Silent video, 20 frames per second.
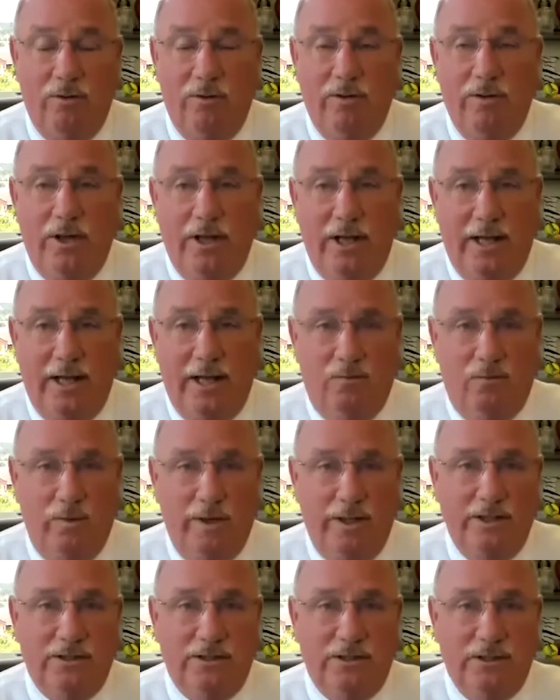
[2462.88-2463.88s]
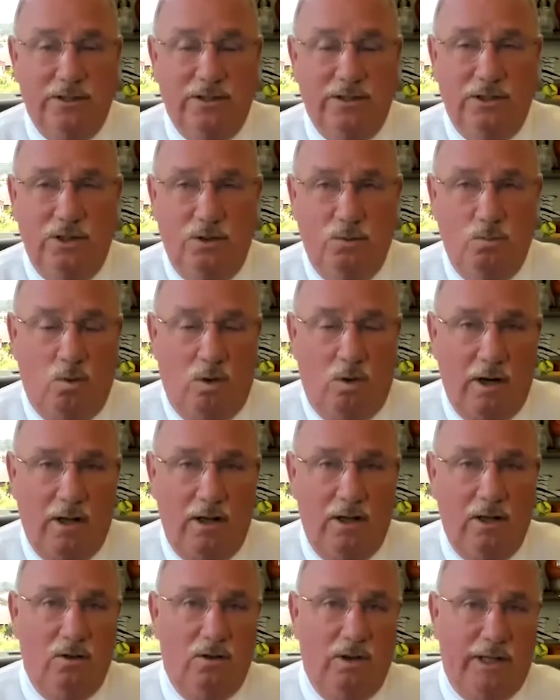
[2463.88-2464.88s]
And the reason you want to
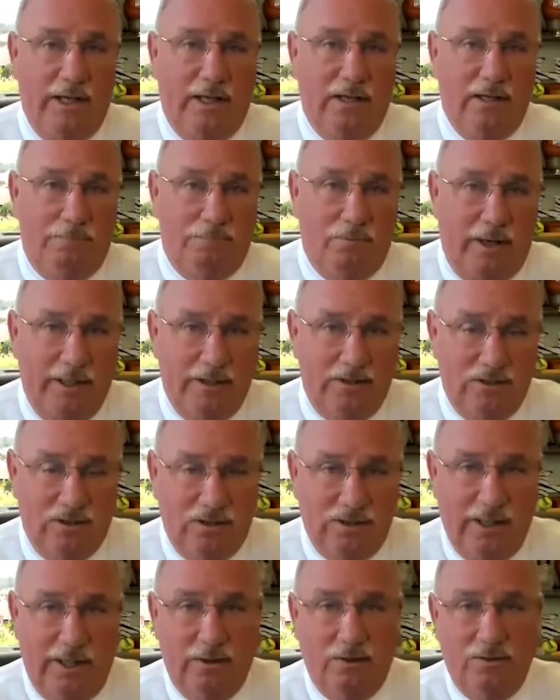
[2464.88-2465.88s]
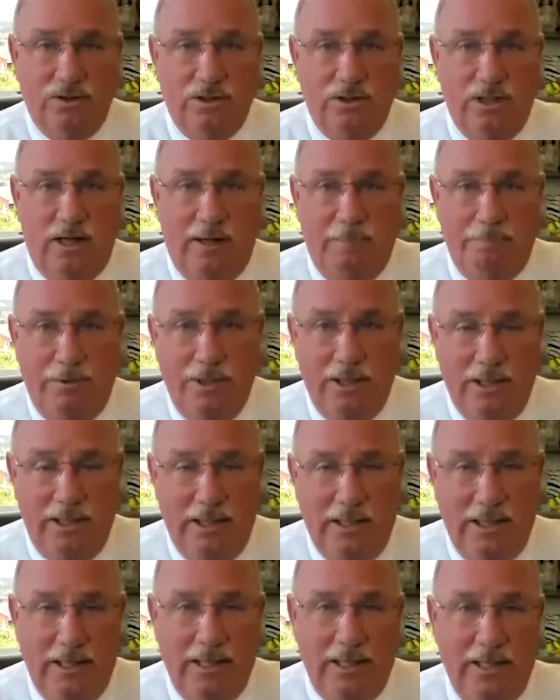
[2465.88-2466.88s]
look at the price to sales and not
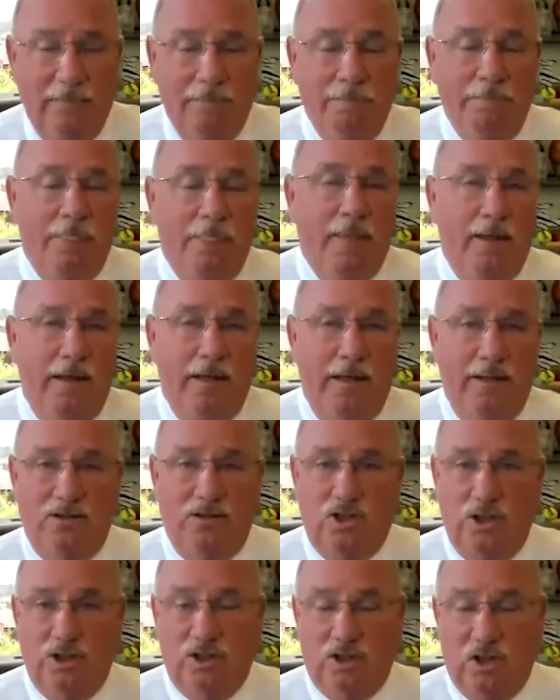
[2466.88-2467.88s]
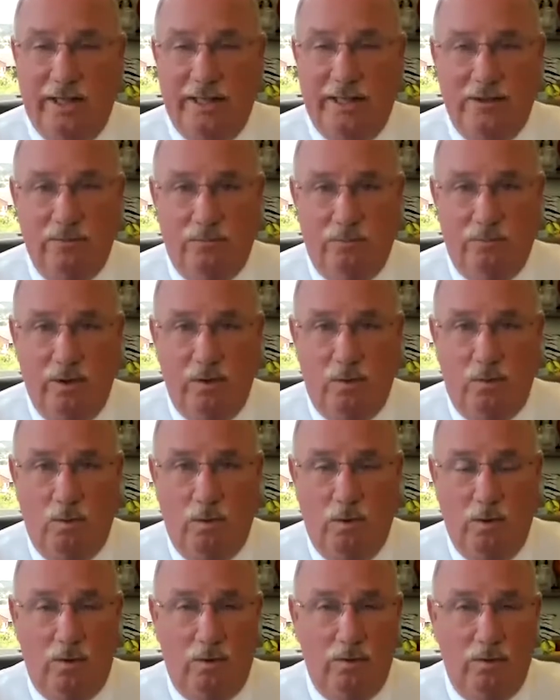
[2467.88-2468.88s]
PE is just like the real
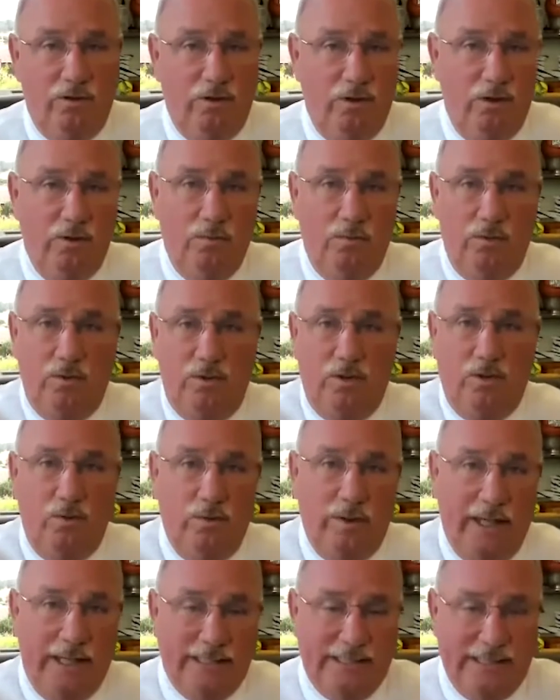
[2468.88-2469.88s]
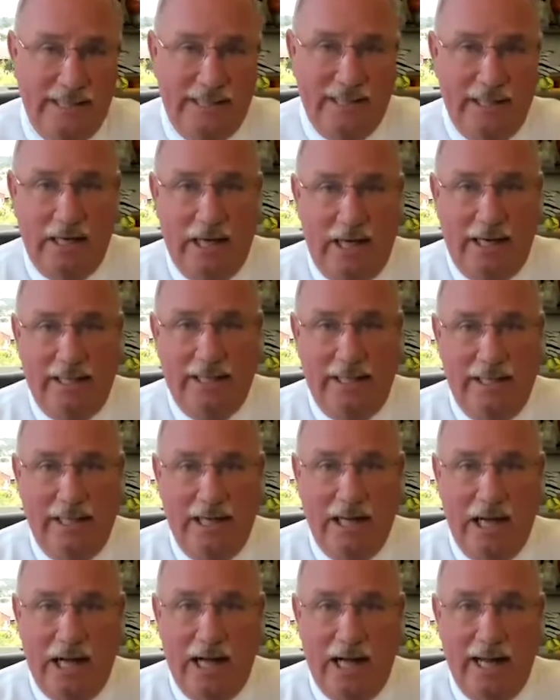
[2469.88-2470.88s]
world. You get
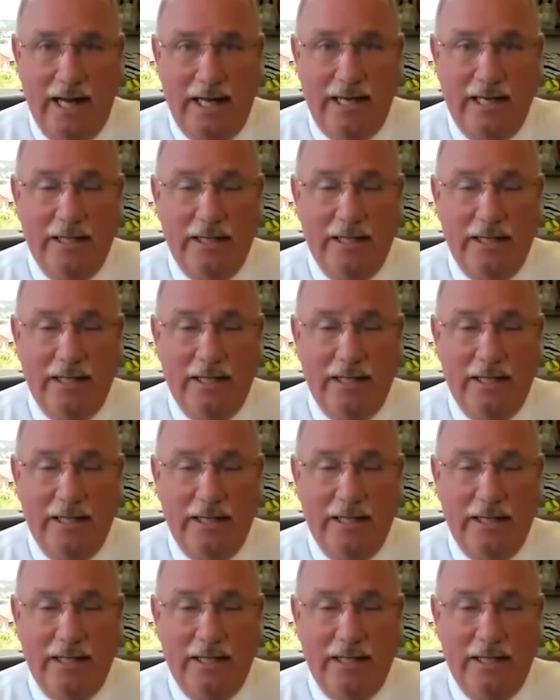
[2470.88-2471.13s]
1099,